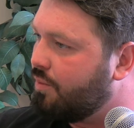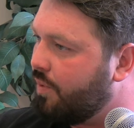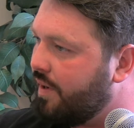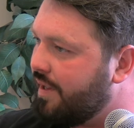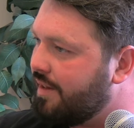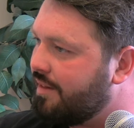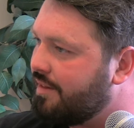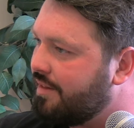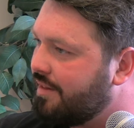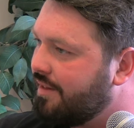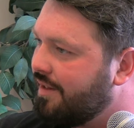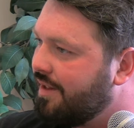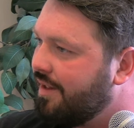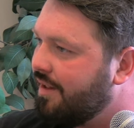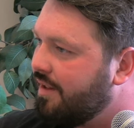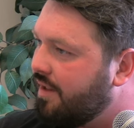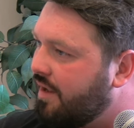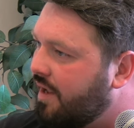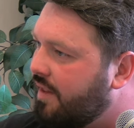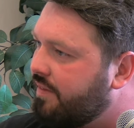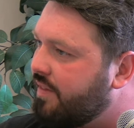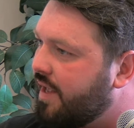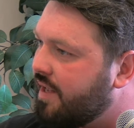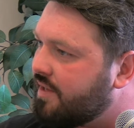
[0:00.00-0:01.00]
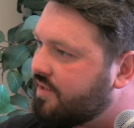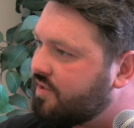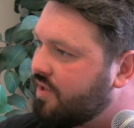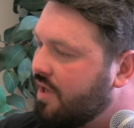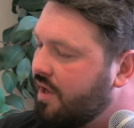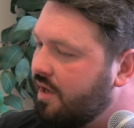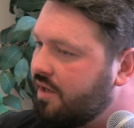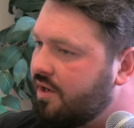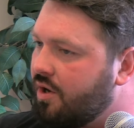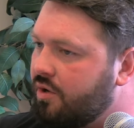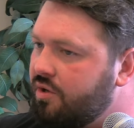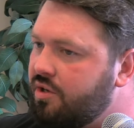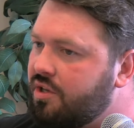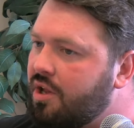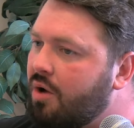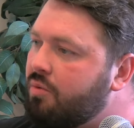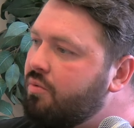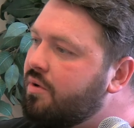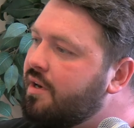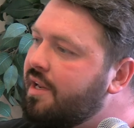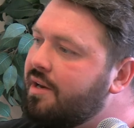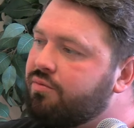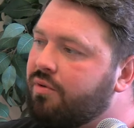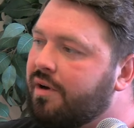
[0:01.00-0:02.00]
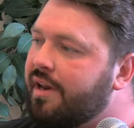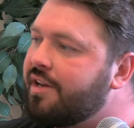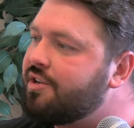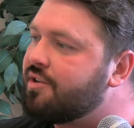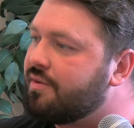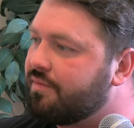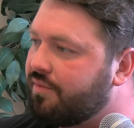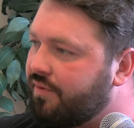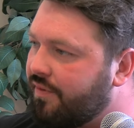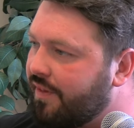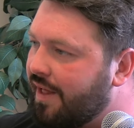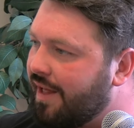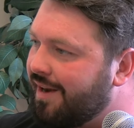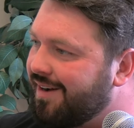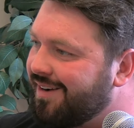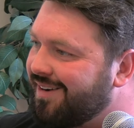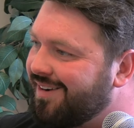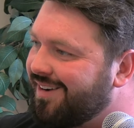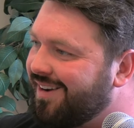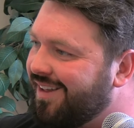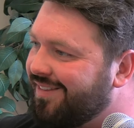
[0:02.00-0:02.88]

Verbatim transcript: with and there's, you know, you don't need religion for that.